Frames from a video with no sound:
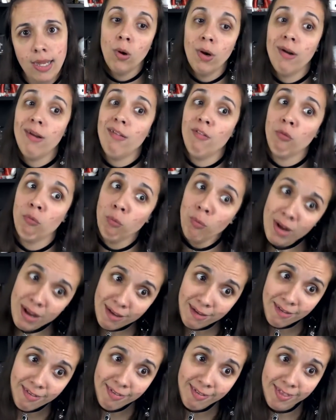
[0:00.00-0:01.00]
whereas
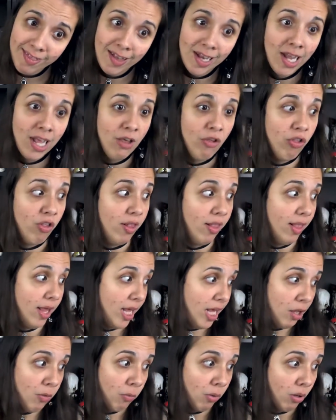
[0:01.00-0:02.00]
Rhys, the nation's
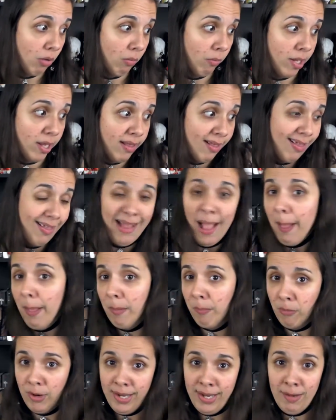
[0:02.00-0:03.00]
hero, is
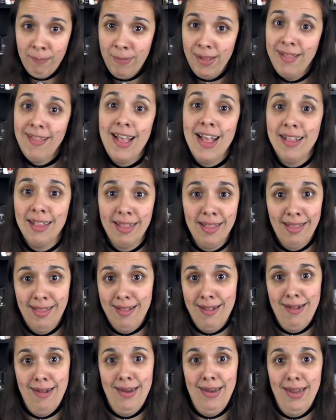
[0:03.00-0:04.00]
celebrated by that
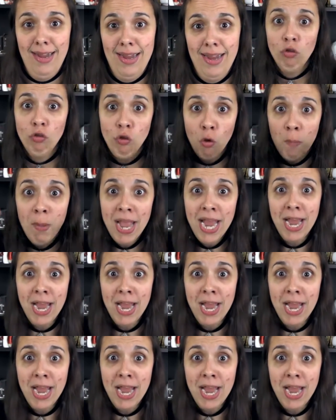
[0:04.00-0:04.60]
society. So